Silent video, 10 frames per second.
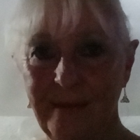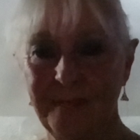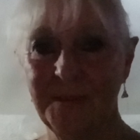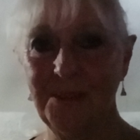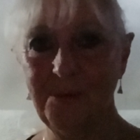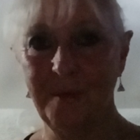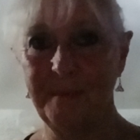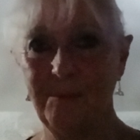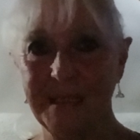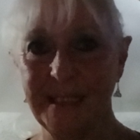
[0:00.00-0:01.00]
I've still got
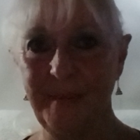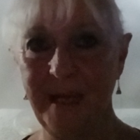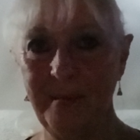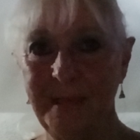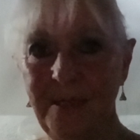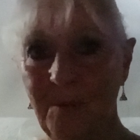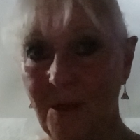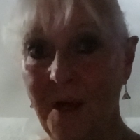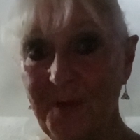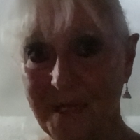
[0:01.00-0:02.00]
my wits about me. Well,
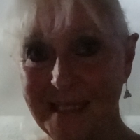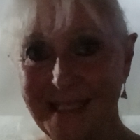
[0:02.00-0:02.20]
I think